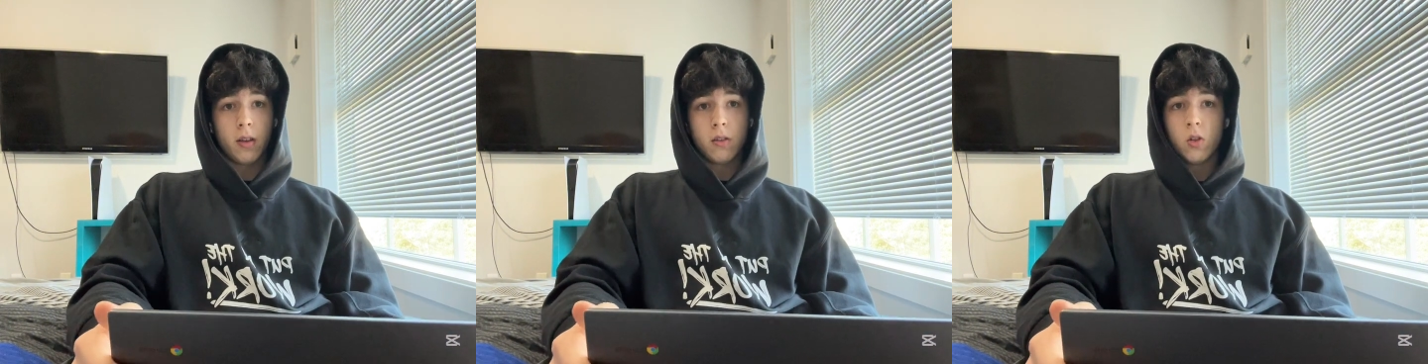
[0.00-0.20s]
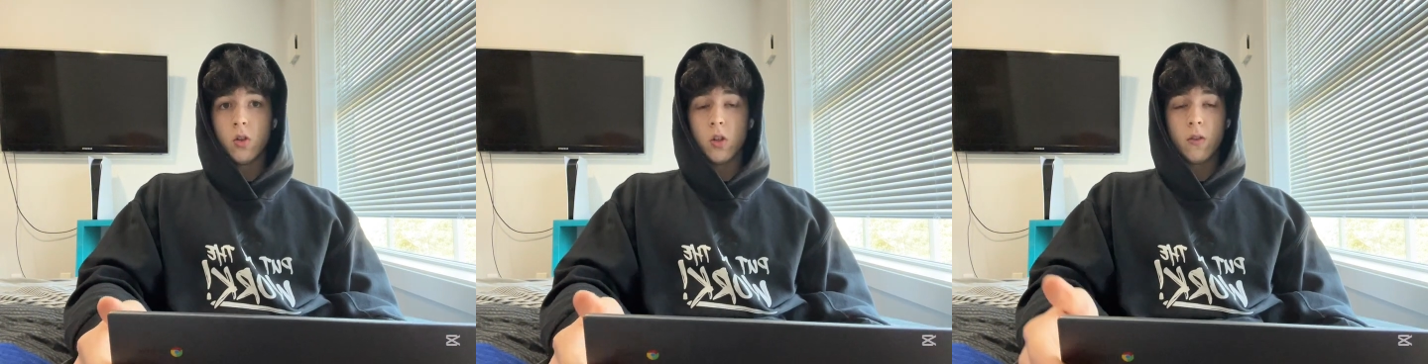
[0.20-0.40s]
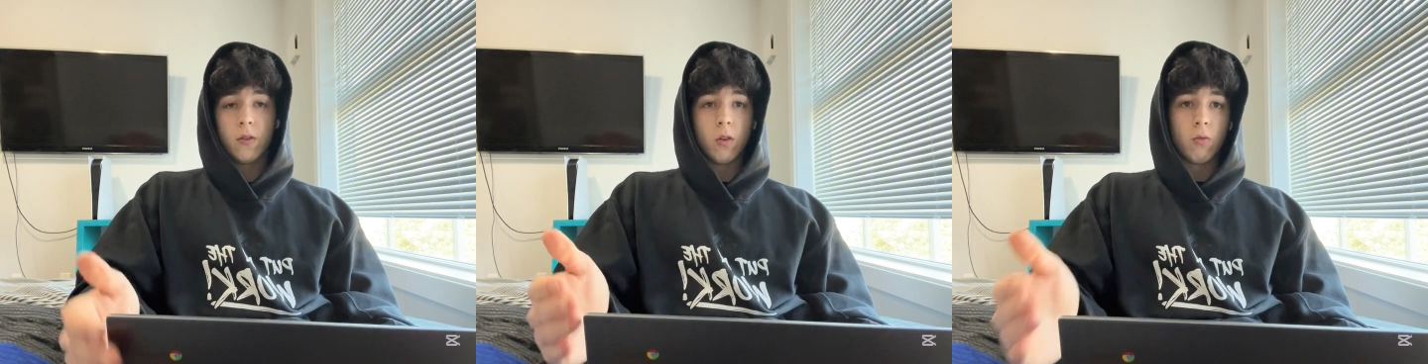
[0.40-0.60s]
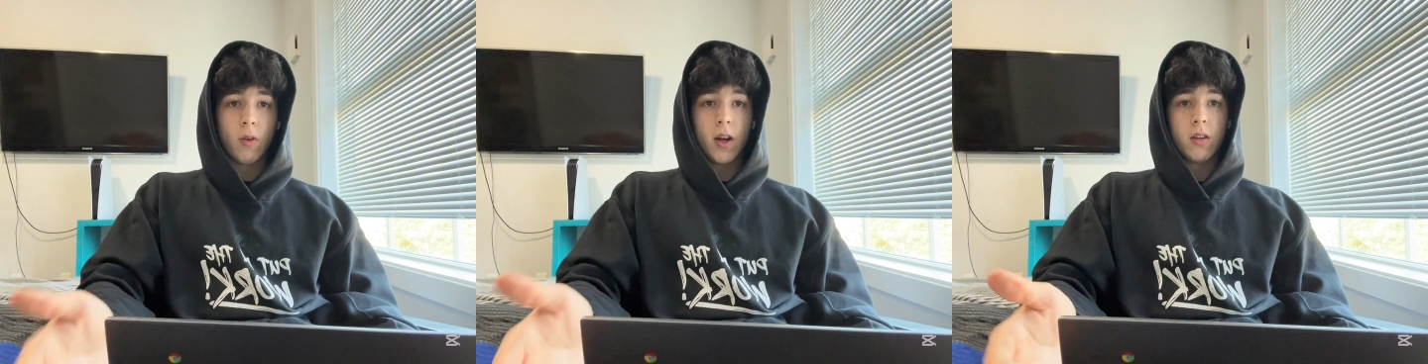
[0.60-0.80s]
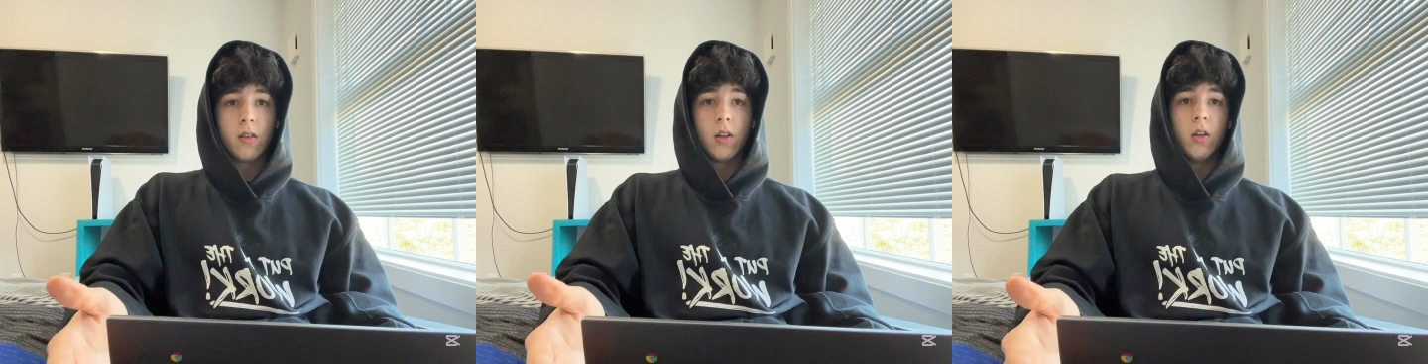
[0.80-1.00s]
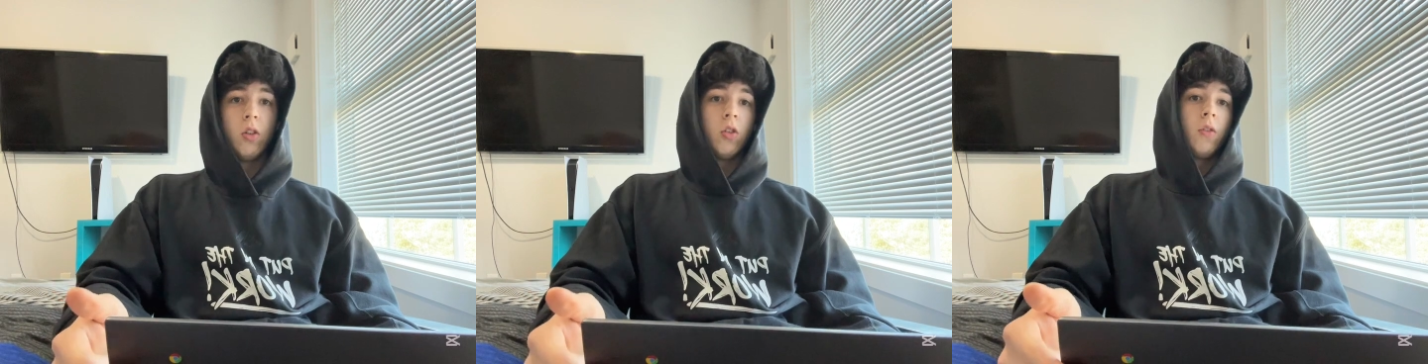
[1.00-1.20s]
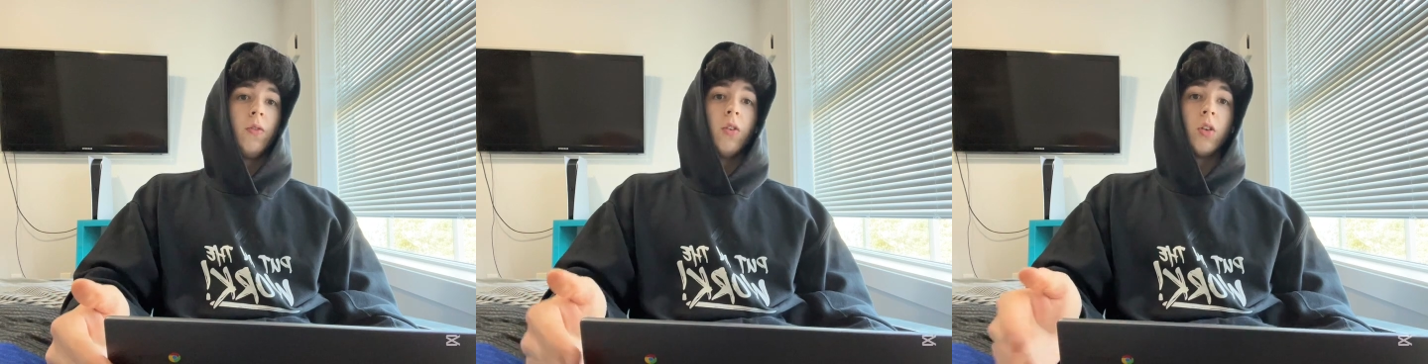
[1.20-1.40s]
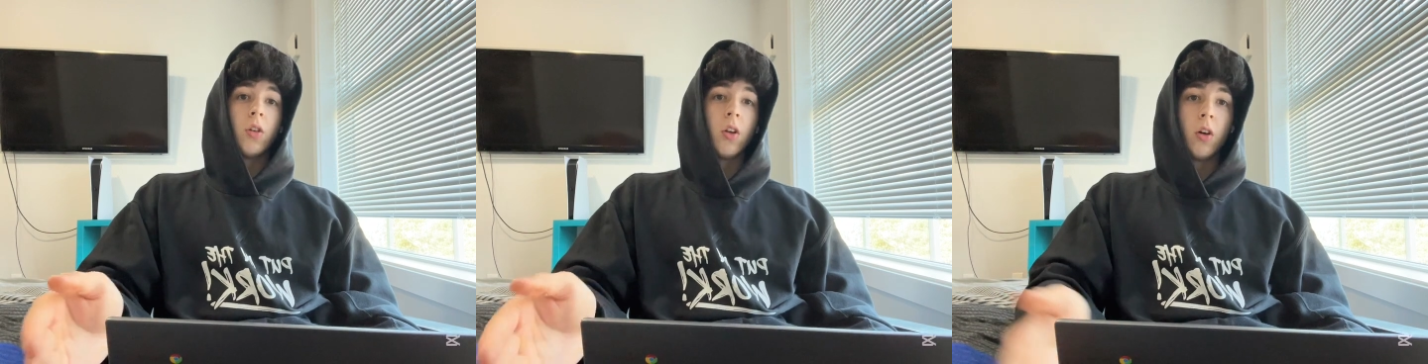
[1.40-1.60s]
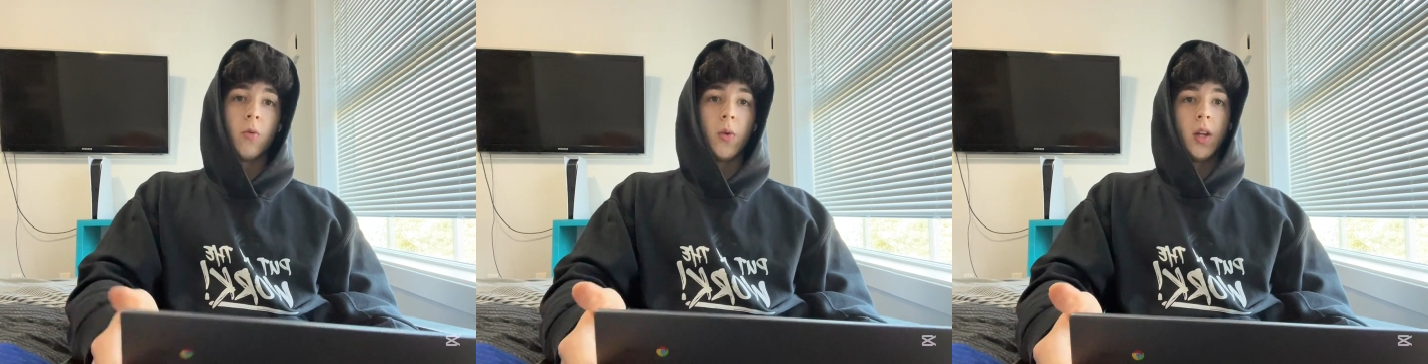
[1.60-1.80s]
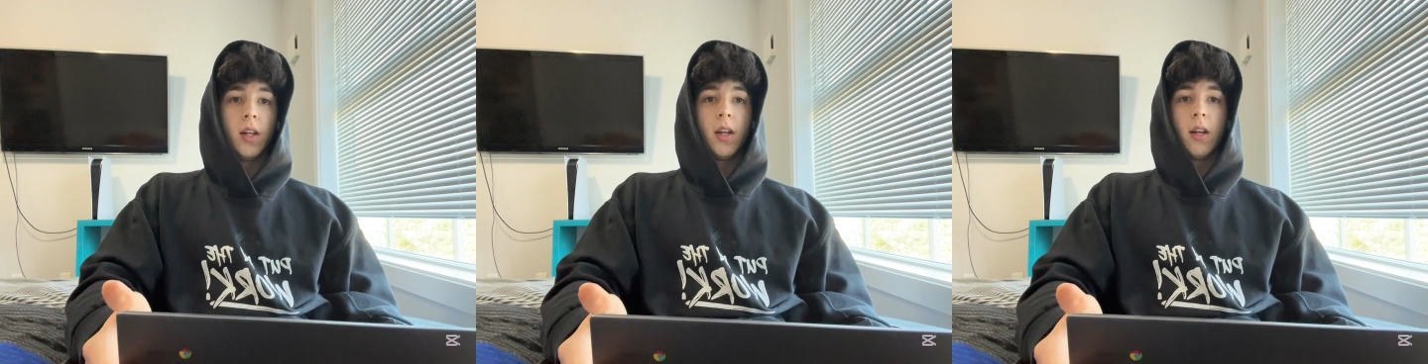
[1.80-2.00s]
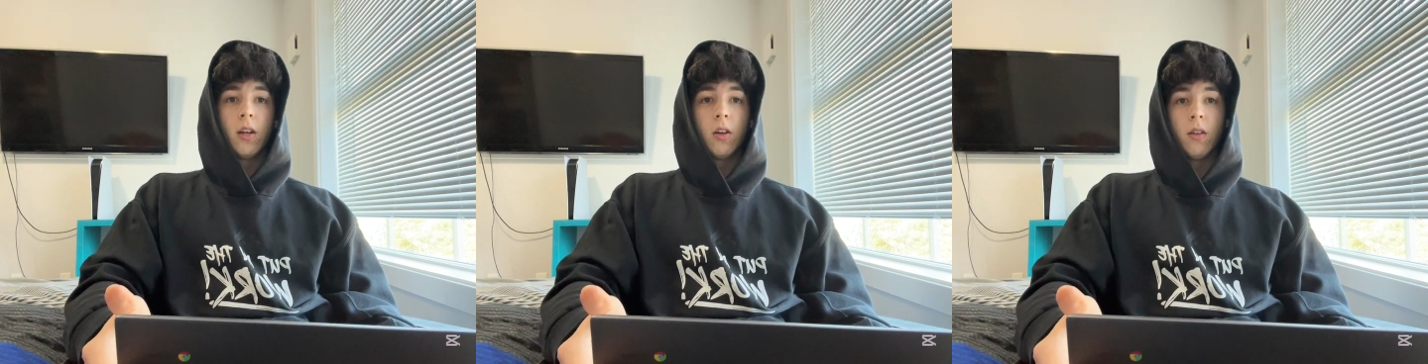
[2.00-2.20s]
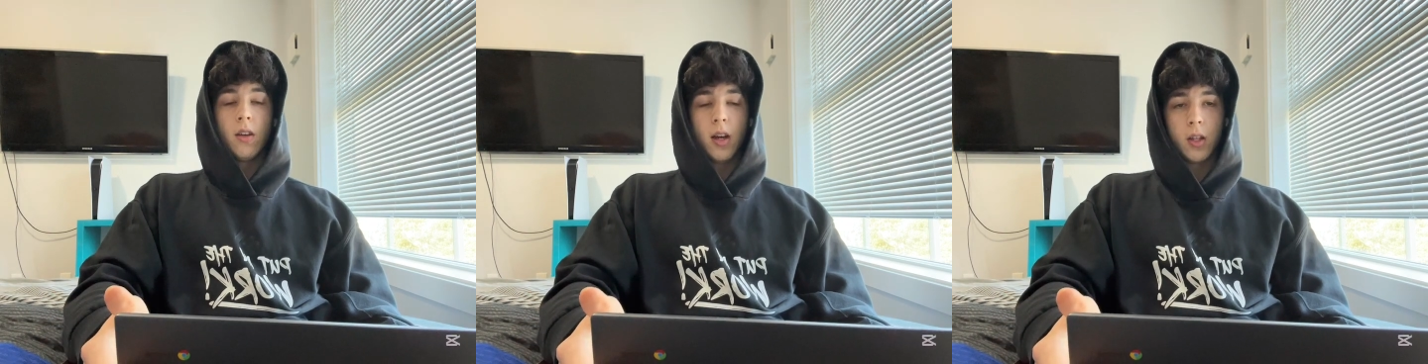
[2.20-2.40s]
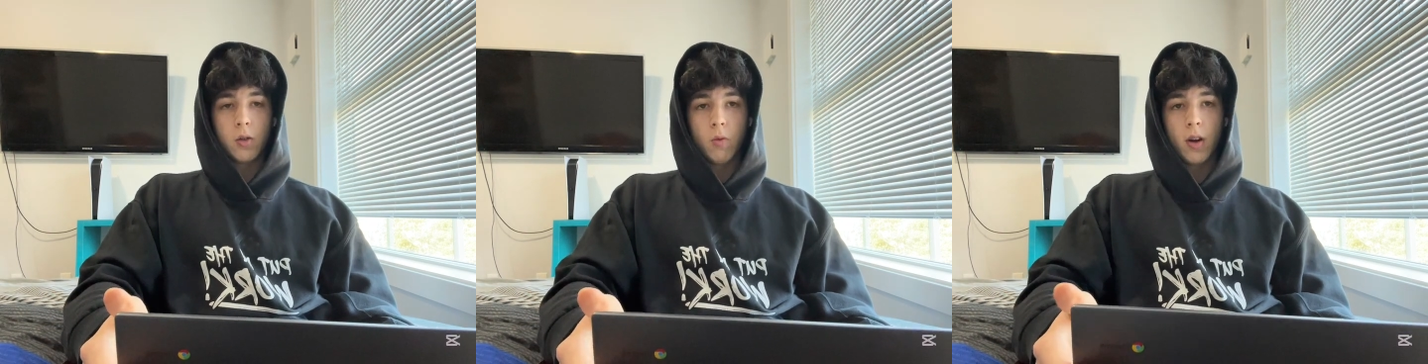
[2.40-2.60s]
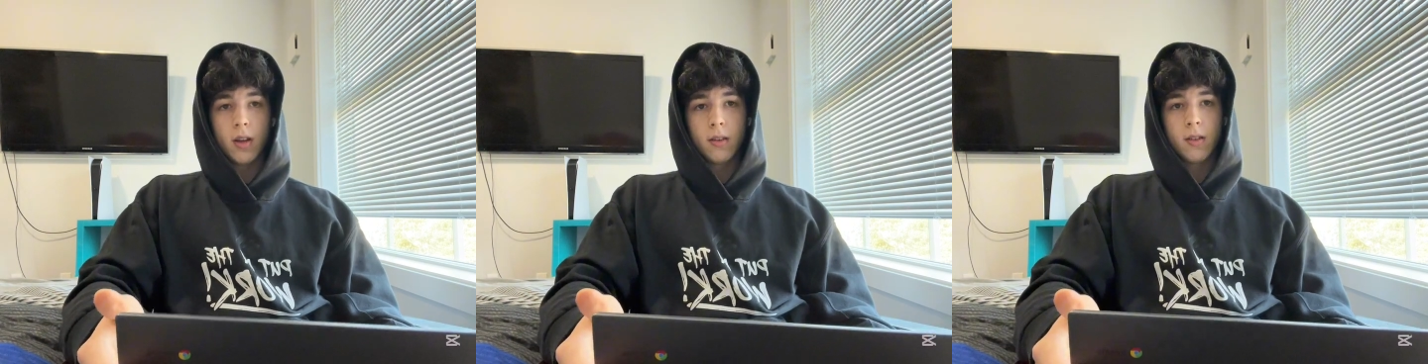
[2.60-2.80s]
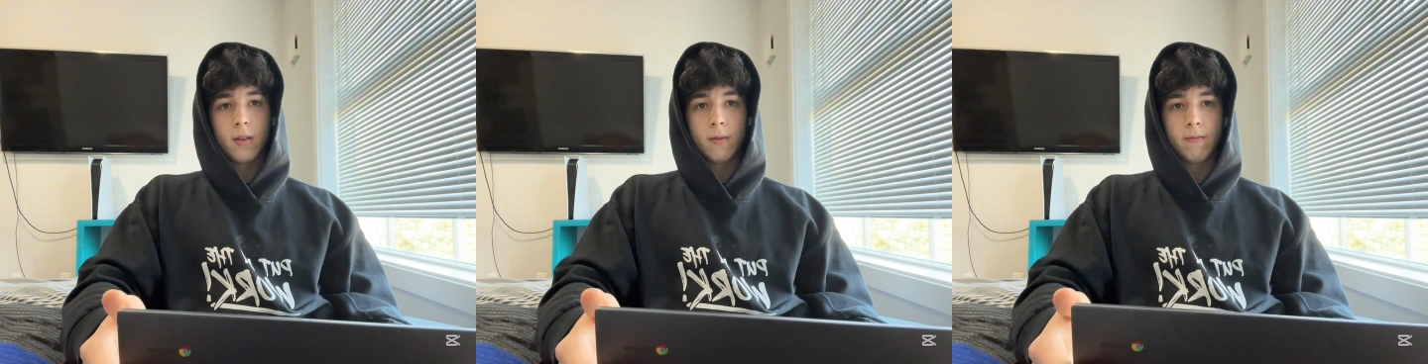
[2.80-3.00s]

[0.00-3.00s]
You just feel rested. You just feel good when you get a good night's rest.